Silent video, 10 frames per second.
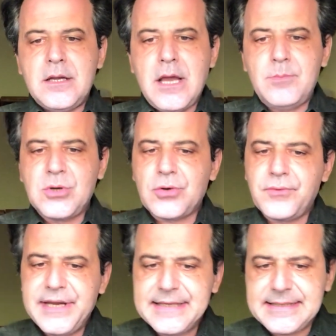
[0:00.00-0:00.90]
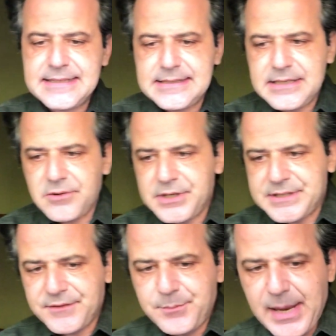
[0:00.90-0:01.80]
Now I'm going to read a
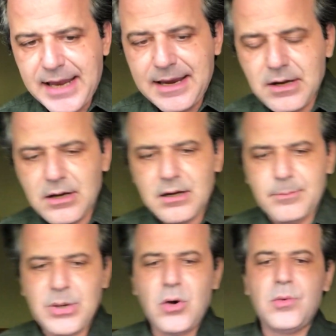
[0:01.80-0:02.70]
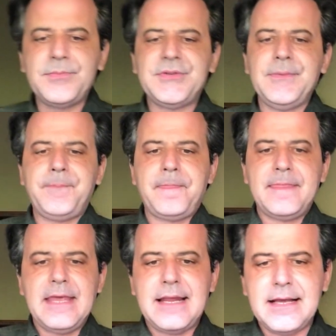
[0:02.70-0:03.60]
series of uh, poems
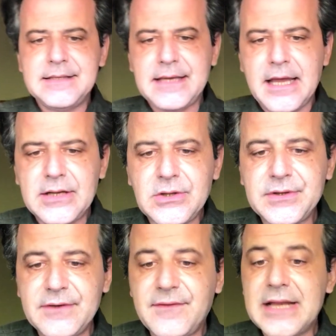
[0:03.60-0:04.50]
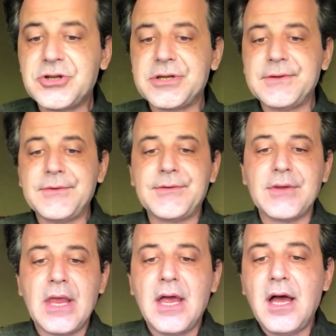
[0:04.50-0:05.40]
that I titled
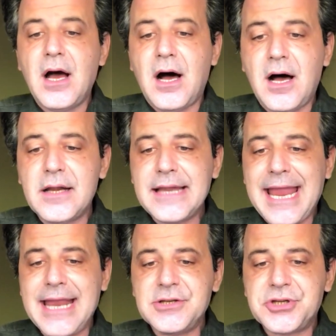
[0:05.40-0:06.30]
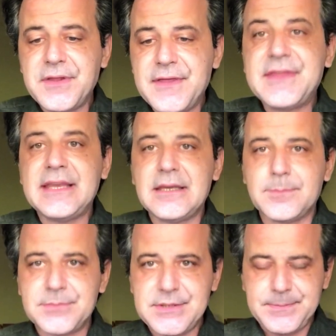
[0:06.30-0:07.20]
Inventions on ancient
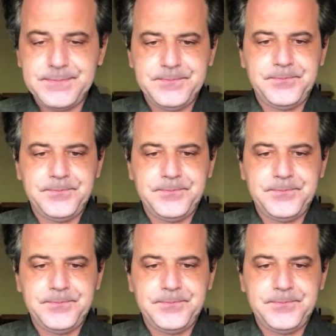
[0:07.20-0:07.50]
themes.